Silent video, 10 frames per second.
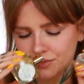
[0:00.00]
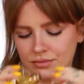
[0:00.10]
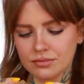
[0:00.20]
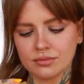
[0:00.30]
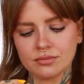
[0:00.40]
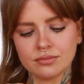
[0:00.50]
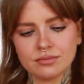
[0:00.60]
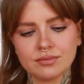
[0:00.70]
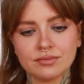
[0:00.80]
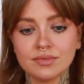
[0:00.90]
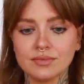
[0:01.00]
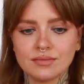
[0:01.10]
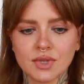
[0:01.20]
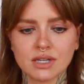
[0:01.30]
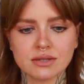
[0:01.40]
Mm,
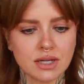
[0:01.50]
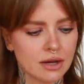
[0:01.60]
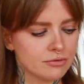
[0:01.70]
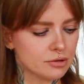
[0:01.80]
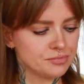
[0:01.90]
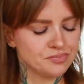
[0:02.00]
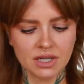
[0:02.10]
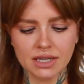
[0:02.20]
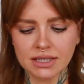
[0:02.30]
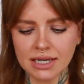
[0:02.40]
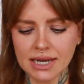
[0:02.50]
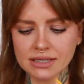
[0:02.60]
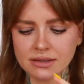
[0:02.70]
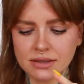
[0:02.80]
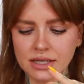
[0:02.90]
delightful. And then
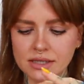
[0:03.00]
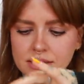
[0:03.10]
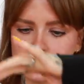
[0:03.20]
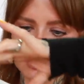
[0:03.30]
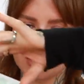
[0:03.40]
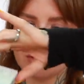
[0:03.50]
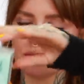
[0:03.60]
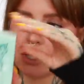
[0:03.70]
let's dig into this new